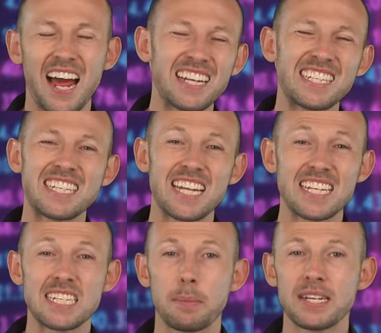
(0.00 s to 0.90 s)
and
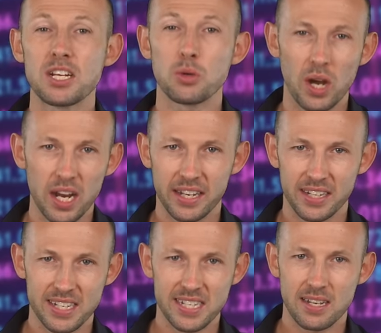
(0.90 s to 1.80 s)
assess the potential
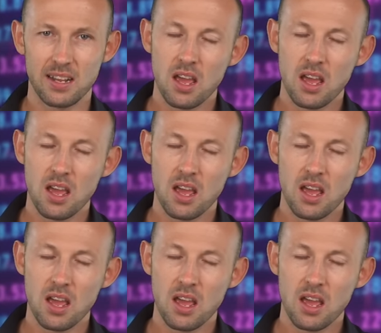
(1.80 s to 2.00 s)
earnings.